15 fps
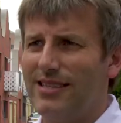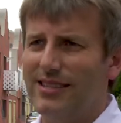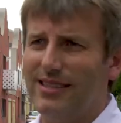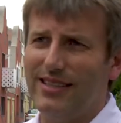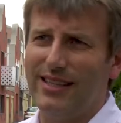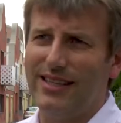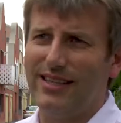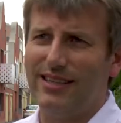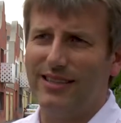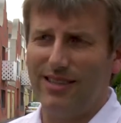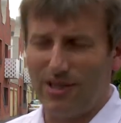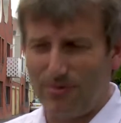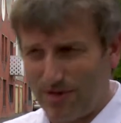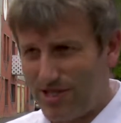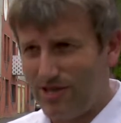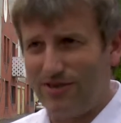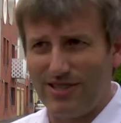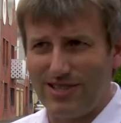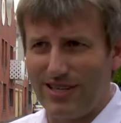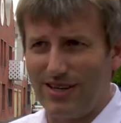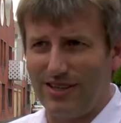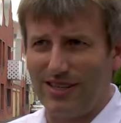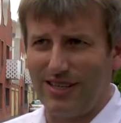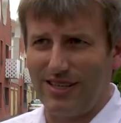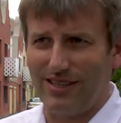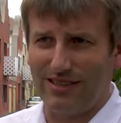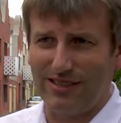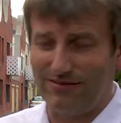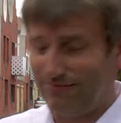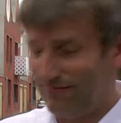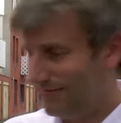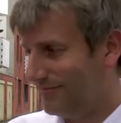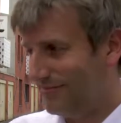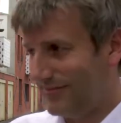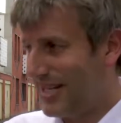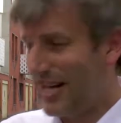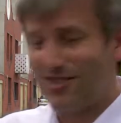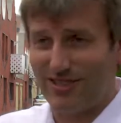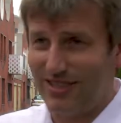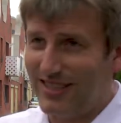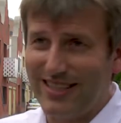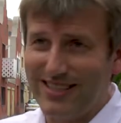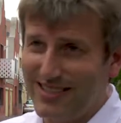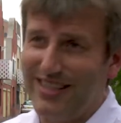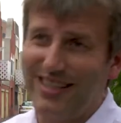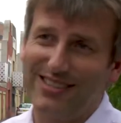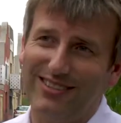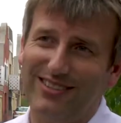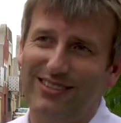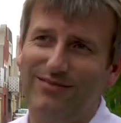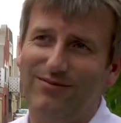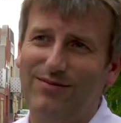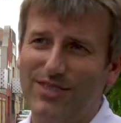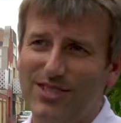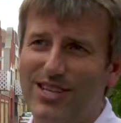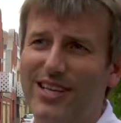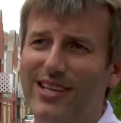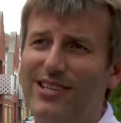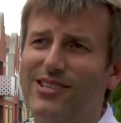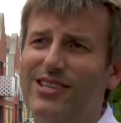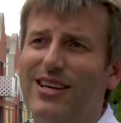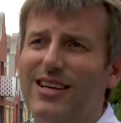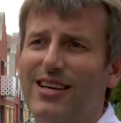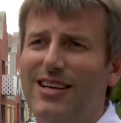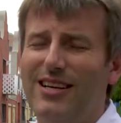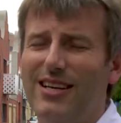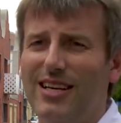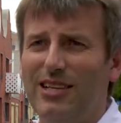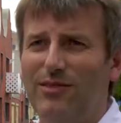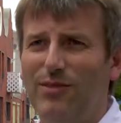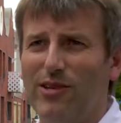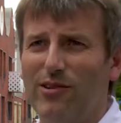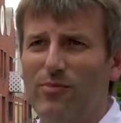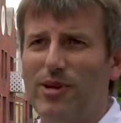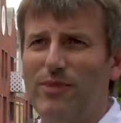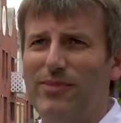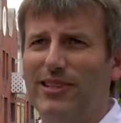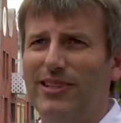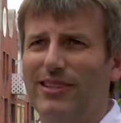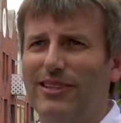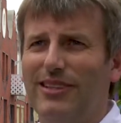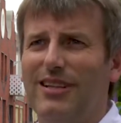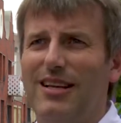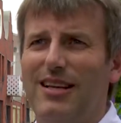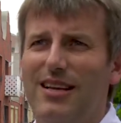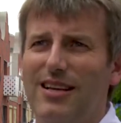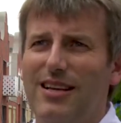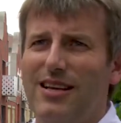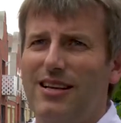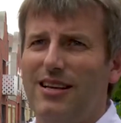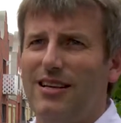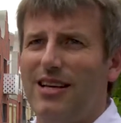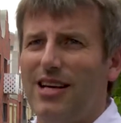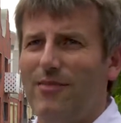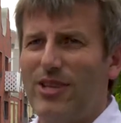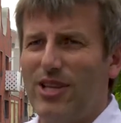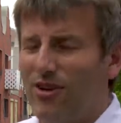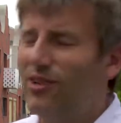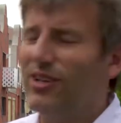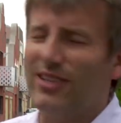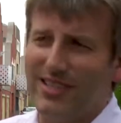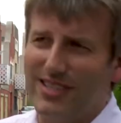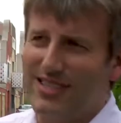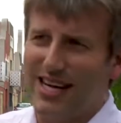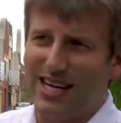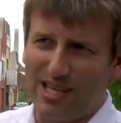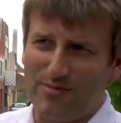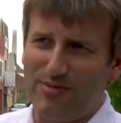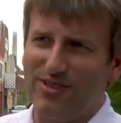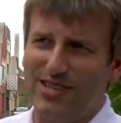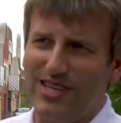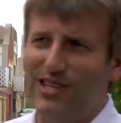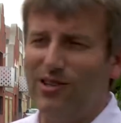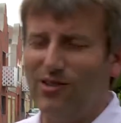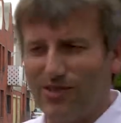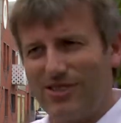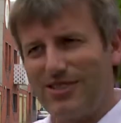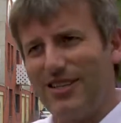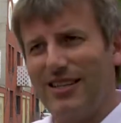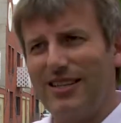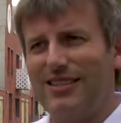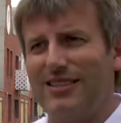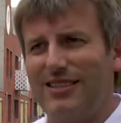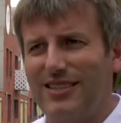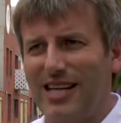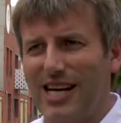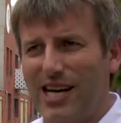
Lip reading: the opportunity on a national and international stage. There are people, the whole of the design community looks at the